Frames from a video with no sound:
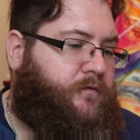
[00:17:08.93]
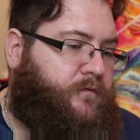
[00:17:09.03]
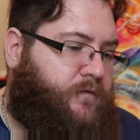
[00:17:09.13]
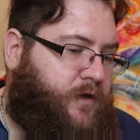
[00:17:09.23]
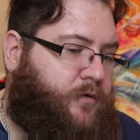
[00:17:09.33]

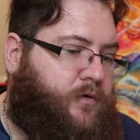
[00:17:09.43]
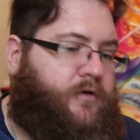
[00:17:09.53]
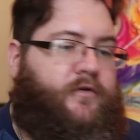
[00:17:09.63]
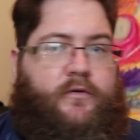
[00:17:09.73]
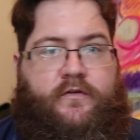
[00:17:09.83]

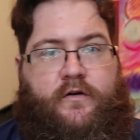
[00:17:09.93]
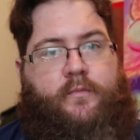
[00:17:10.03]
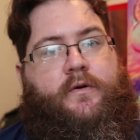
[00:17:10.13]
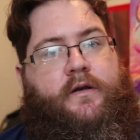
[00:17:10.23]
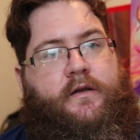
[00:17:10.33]
viewer to
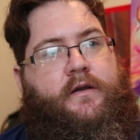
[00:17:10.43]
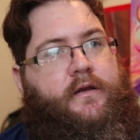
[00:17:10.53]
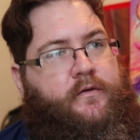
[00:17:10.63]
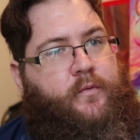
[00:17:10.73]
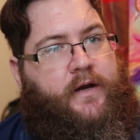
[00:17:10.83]
interpret it
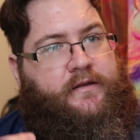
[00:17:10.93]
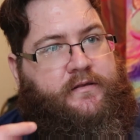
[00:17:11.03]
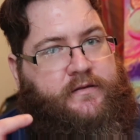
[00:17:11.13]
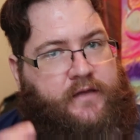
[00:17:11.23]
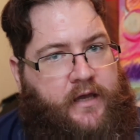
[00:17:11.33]
the way
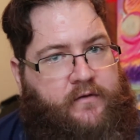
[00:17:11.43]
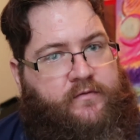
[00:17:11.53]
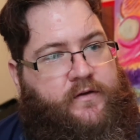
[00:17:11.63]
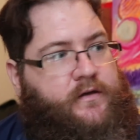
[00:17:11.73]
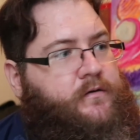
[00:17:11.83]
they
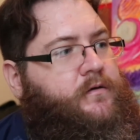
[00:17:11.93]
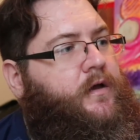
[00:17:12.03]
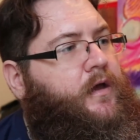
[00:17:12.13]
feel.